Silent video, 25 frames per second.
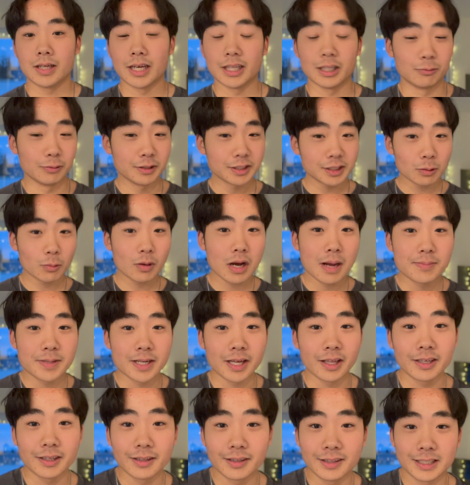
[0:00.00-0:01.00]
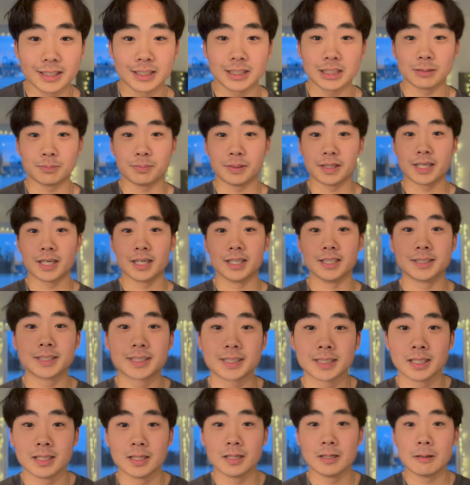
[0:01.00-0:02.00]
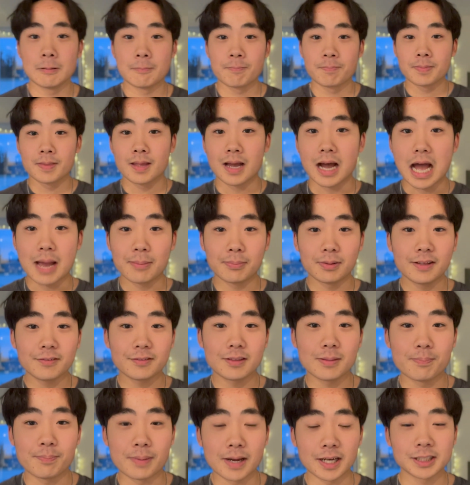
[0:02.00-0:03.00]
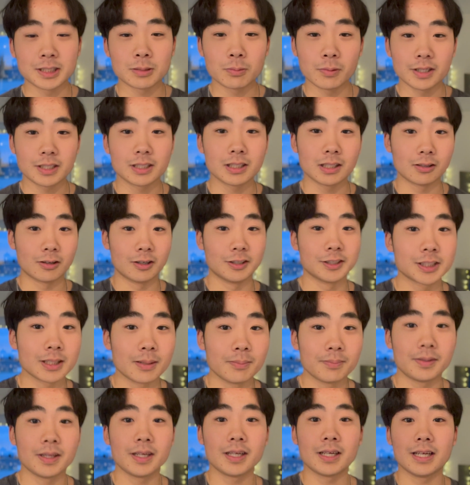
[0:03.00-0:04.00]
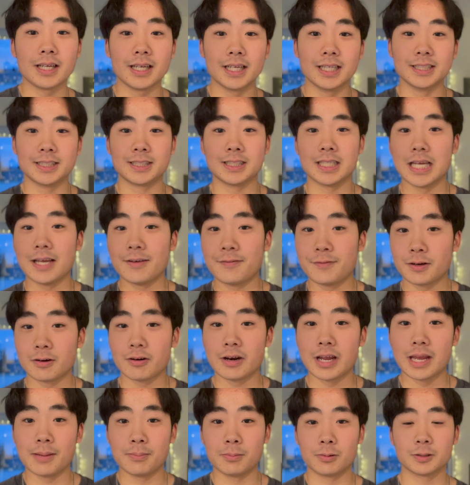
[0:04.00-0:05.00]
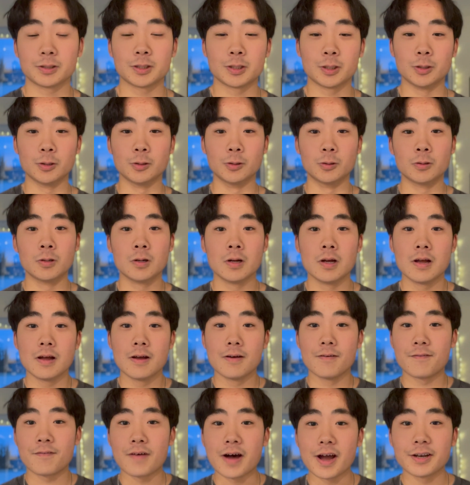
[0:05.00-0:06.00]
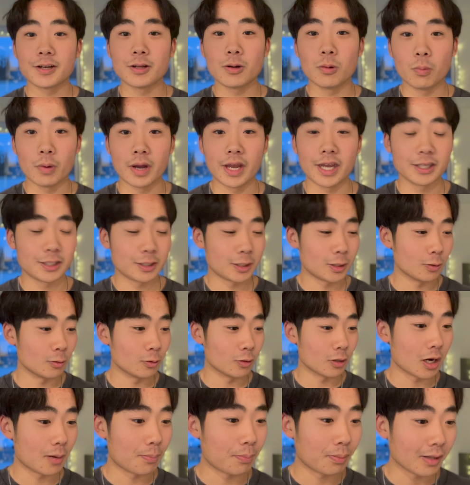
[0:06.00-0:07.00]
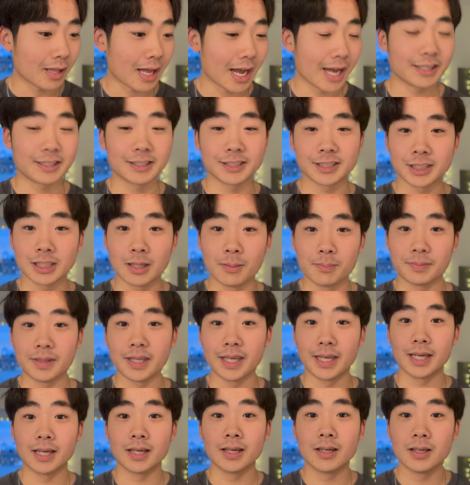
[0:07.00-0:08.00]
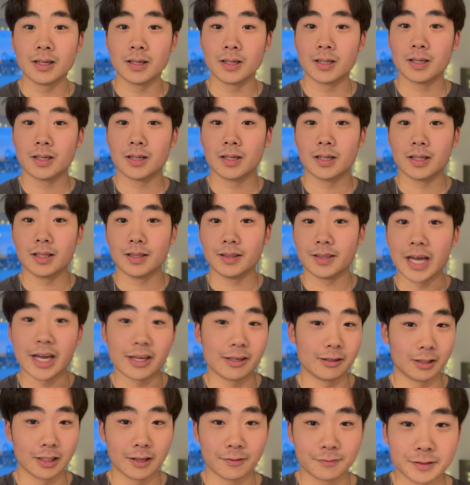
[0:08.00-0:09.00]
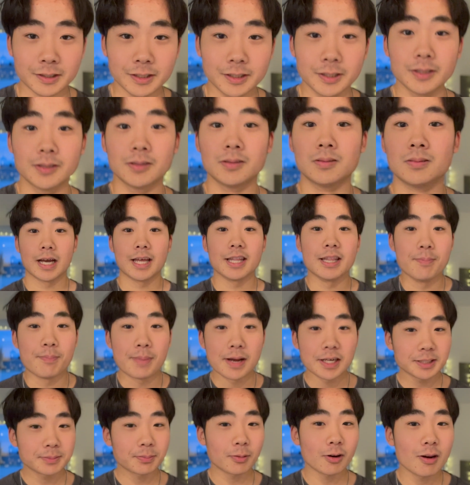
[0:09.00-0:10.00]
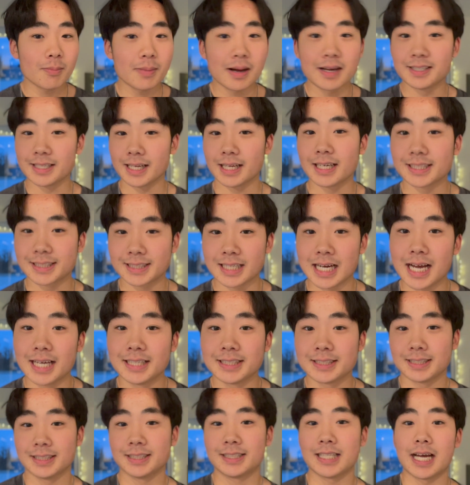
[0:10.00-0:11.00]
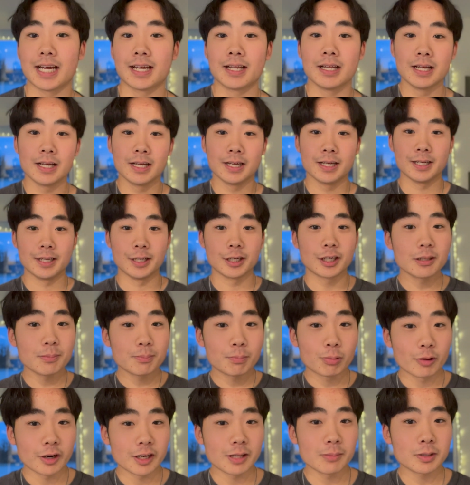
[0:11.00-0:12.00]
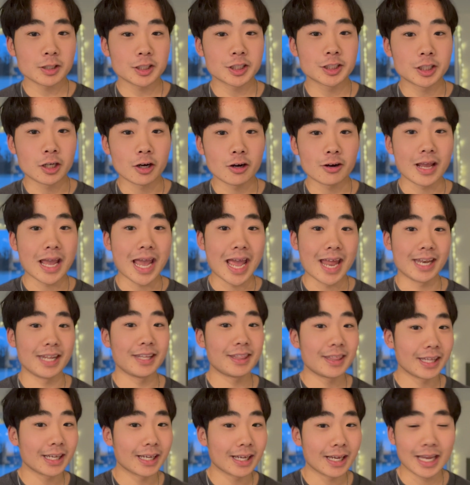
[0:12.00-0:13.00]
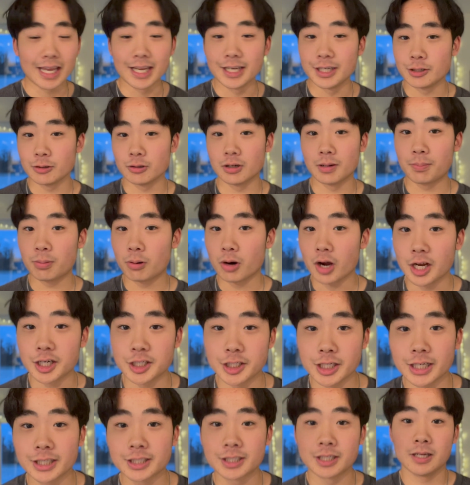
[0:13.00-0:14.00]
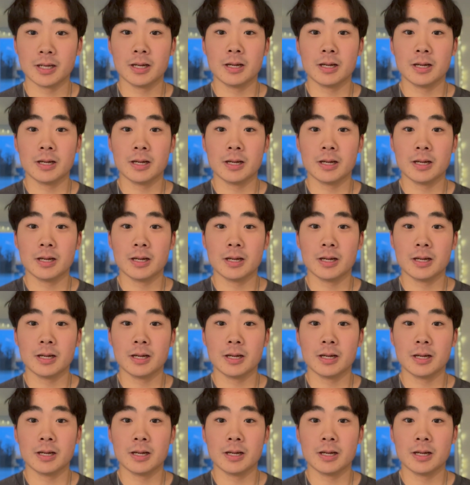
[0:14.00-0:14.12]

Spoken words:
And the reason why I'm telling you this is because I believe the best way to learn something is if you're able to find a way to apply it to something that you love to do. And the best part about data science is that you can pretty much turn anything into a project